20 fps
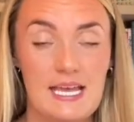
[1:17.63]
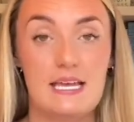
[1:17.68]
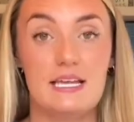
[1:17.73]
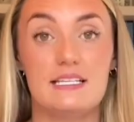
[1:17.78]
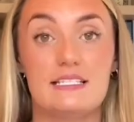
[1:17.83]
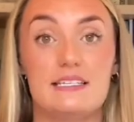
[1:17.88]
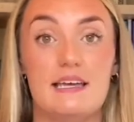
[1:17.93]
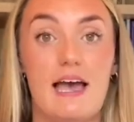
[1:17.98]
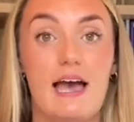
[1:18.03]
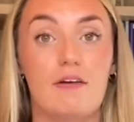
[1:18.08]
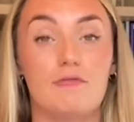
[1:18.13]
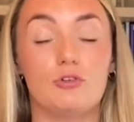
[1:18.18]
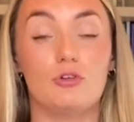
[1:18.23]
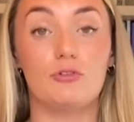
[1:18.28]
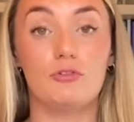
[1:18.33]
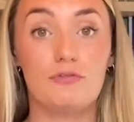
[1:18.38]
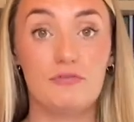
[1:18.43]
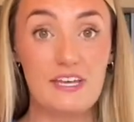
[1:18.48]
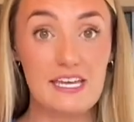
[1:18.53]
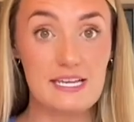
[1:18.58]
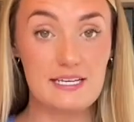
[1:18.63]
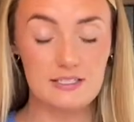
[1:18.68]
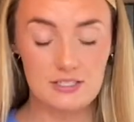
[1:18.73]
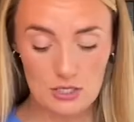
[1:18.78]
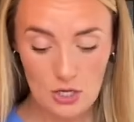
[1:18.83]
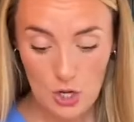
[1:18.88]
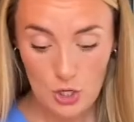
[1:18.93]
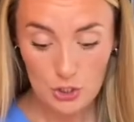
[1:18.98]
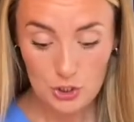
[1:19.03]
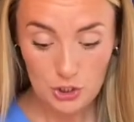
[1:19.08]
to have your feet
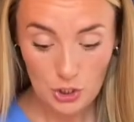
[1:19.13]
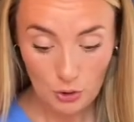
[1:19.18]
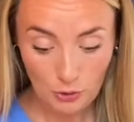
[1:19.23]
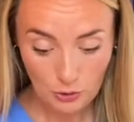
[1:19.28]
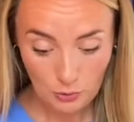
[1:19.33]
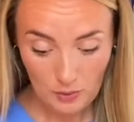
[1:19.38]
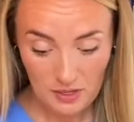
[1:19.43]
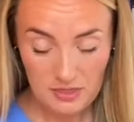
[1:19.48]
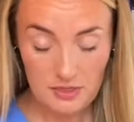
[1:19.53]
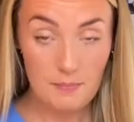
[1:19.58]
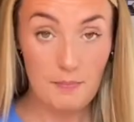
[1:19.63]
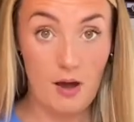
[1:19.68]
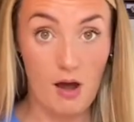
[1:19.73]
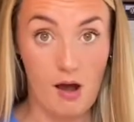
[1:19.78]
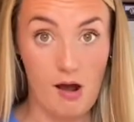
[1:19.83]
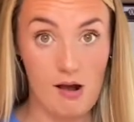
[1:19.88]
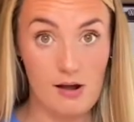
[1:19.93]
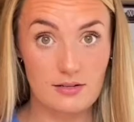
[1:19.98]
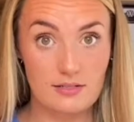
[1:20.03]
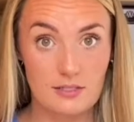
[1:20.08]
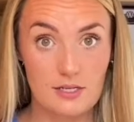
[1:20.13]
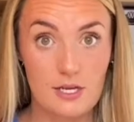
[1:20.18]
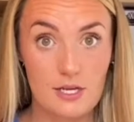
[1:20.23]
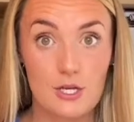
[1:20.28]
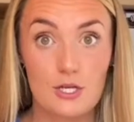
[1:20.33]
shoulder width apart.